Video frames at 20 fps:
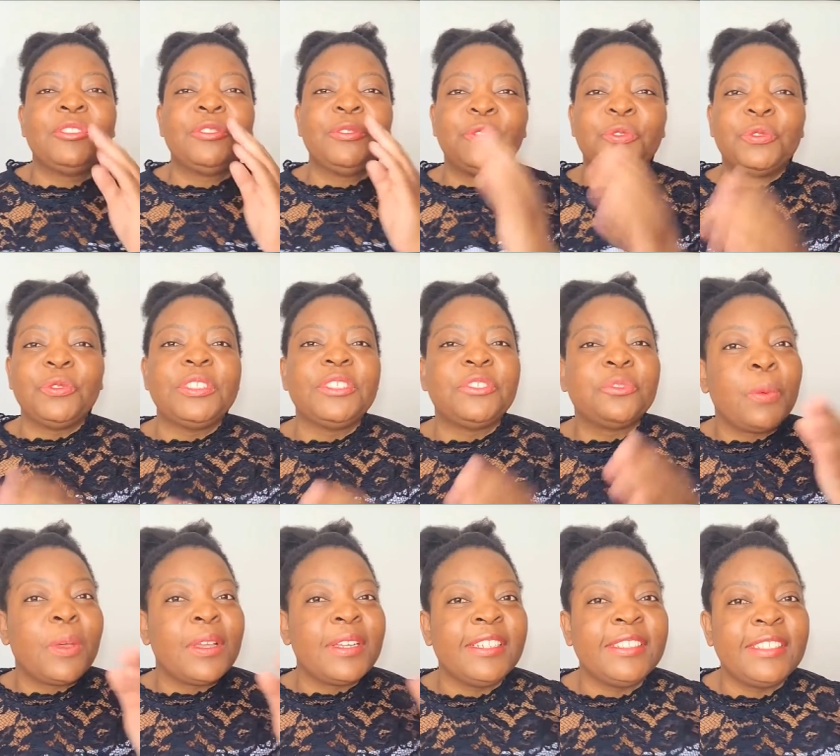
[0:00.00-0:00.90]
to do
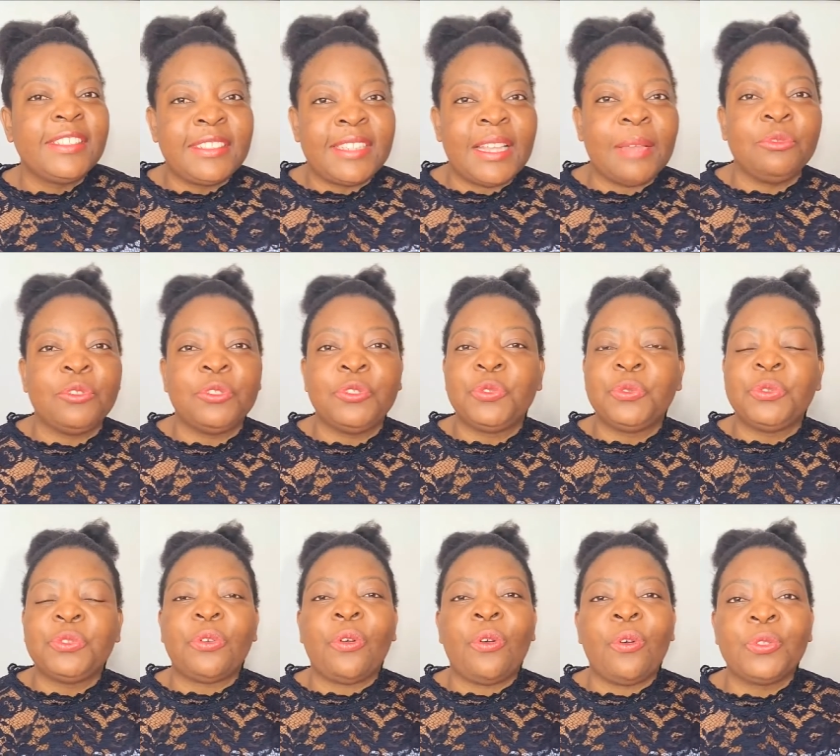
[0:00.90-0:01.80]
this one at a time. Don't do
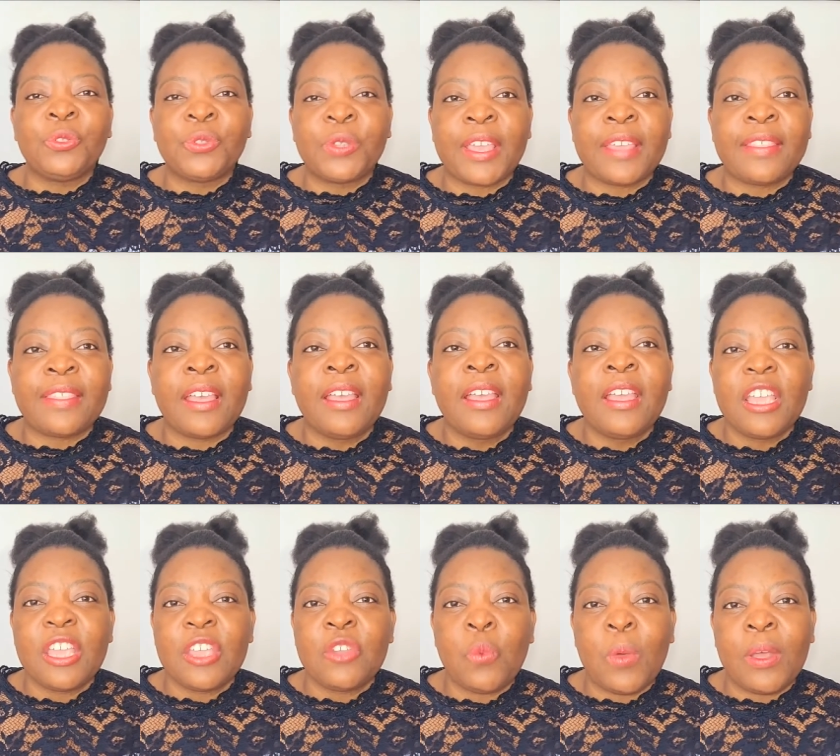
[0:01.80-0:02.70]
it all together
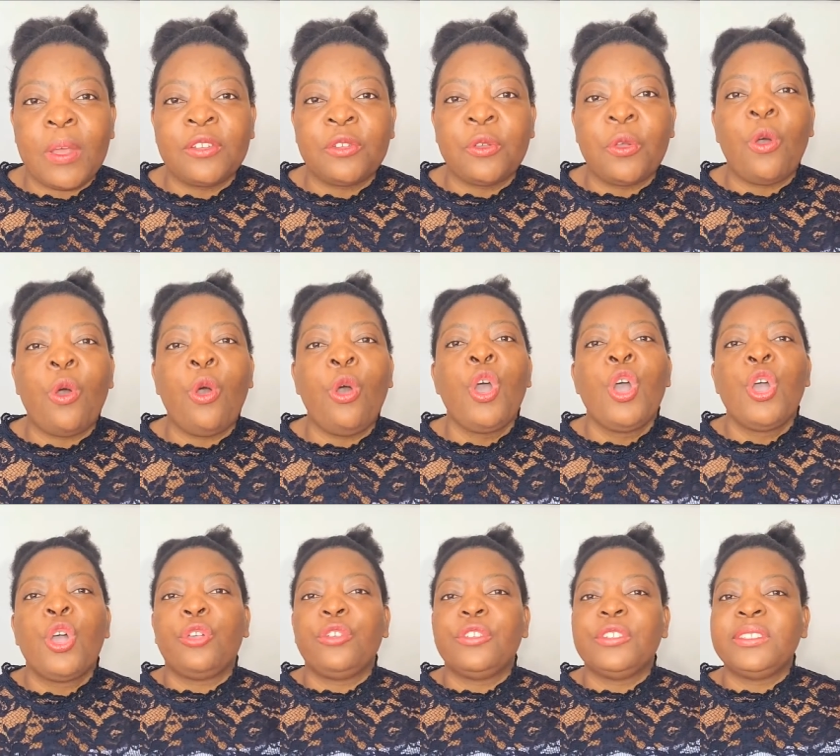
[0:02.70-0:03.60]
in one go,
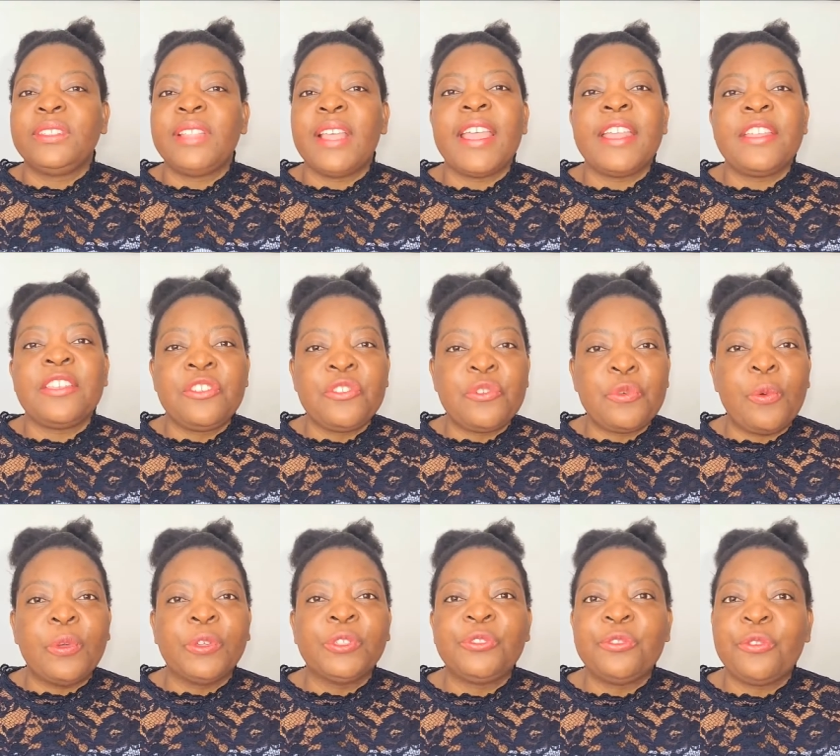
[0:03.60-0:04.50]
because then you
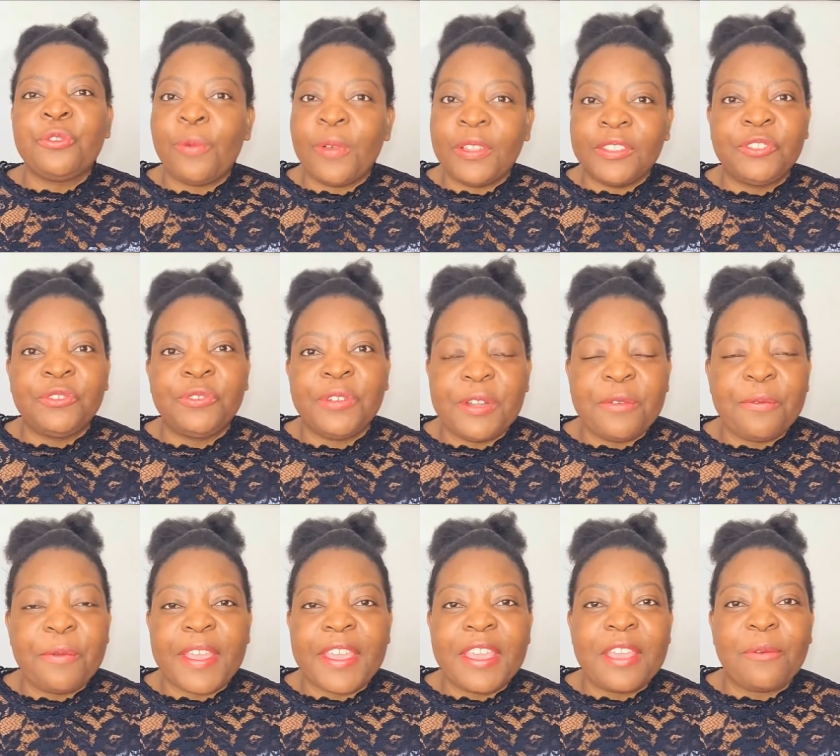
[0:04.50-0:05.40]
won't know what's really
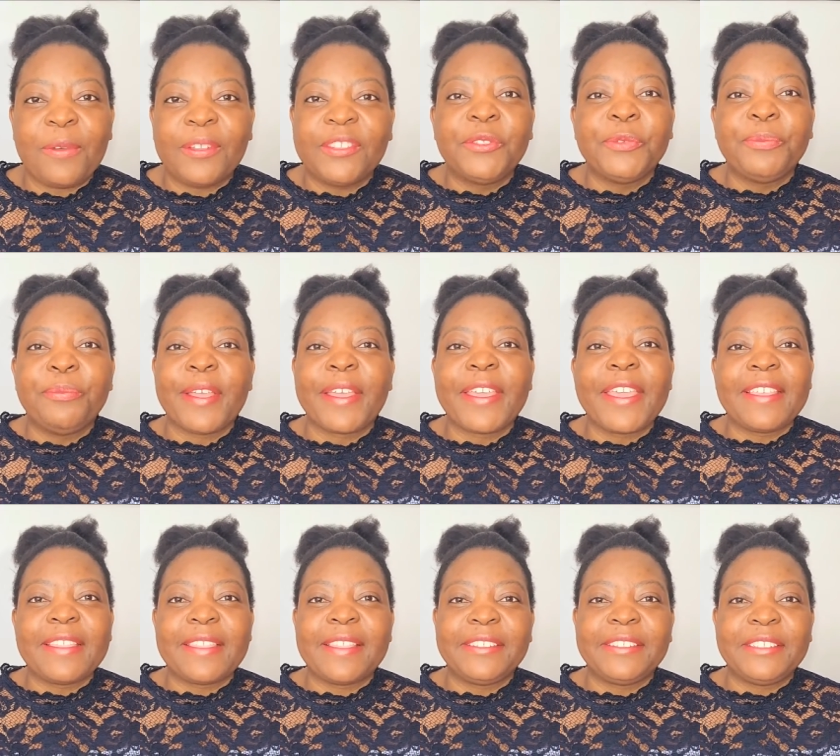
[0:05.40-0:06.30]
working, what's
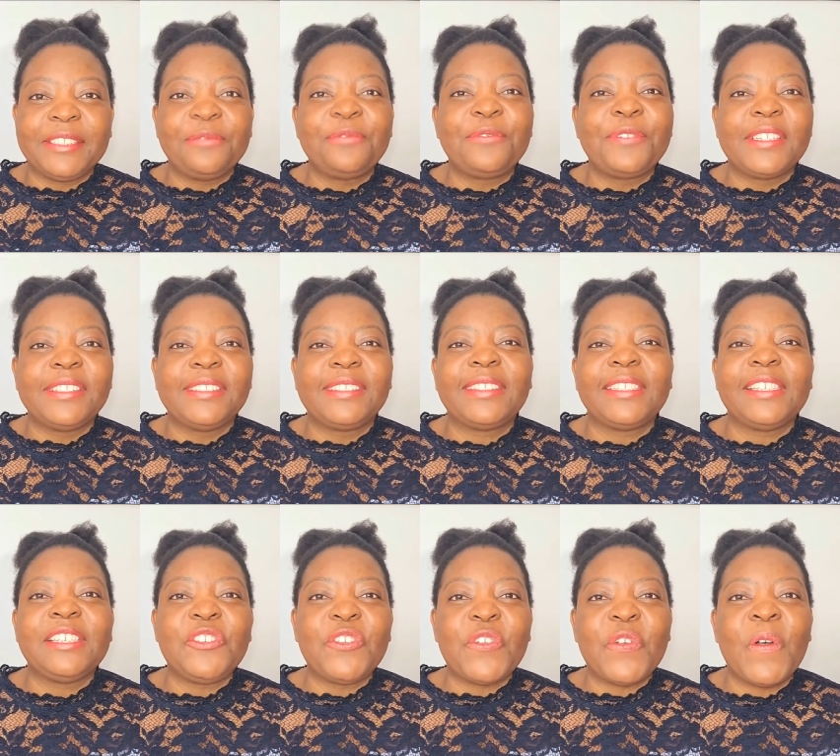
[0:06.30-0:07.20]
making the difference
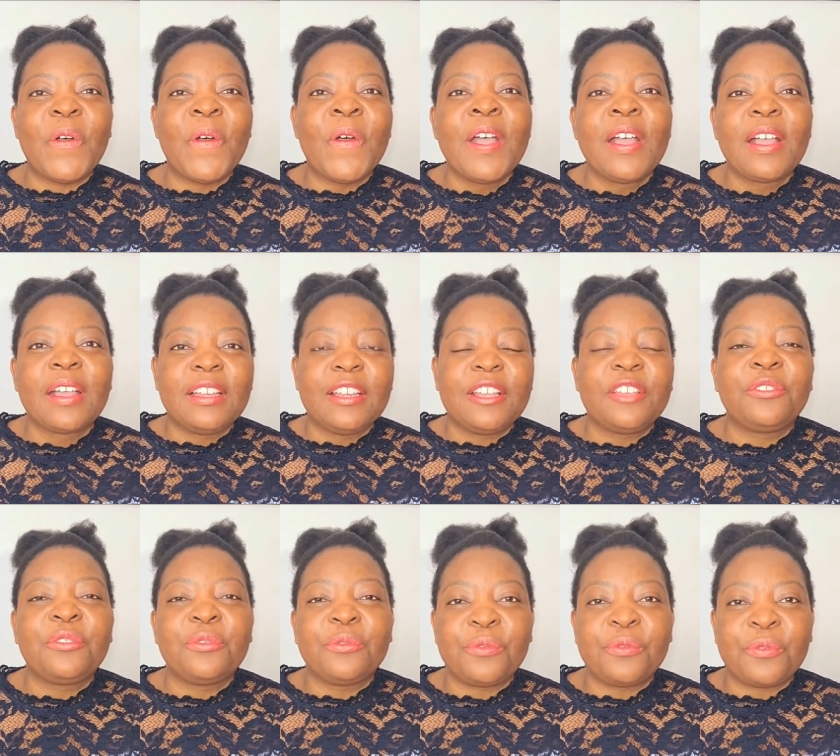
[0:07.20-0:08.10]
in your
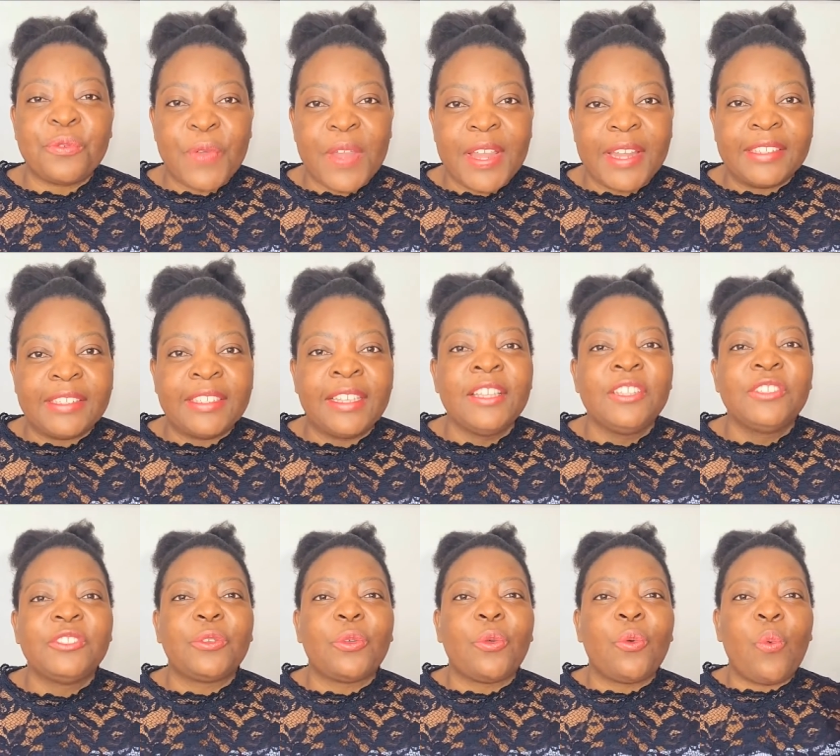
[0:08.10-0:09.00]
click-through rate.
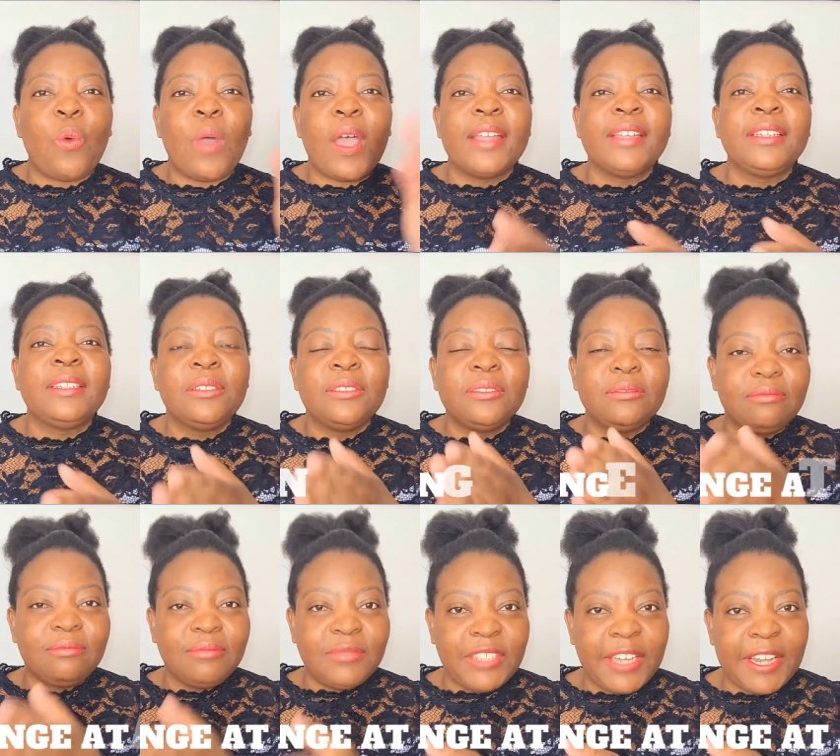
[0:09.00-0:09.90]
So one
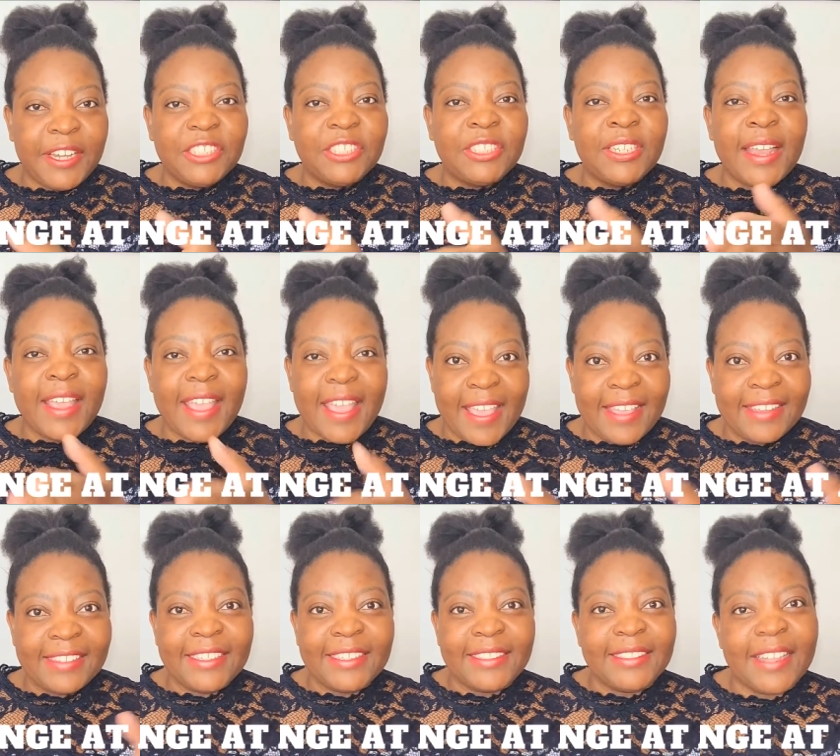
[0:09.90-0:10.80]
change
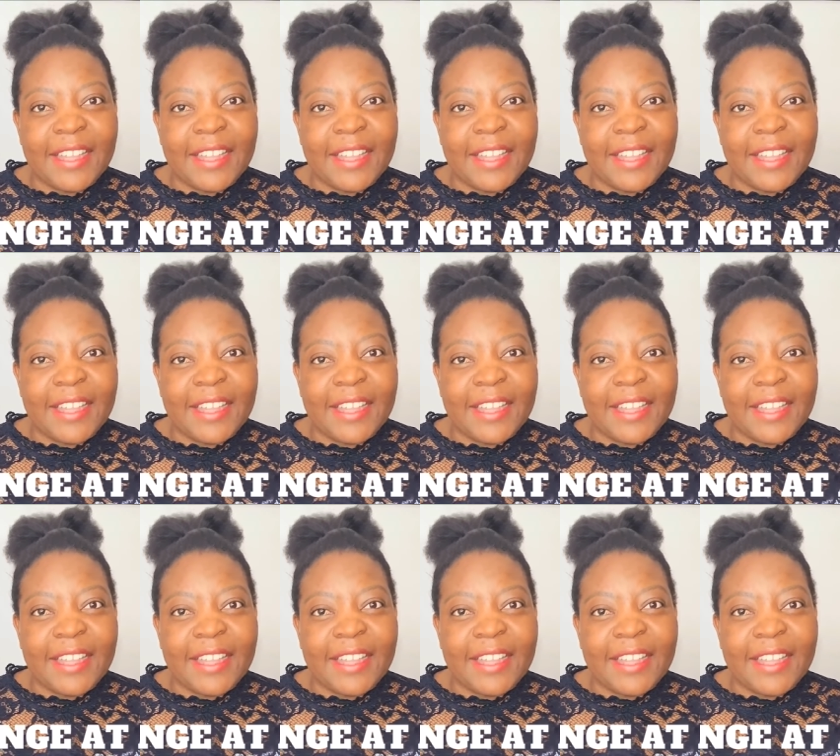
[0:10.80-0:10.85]
at a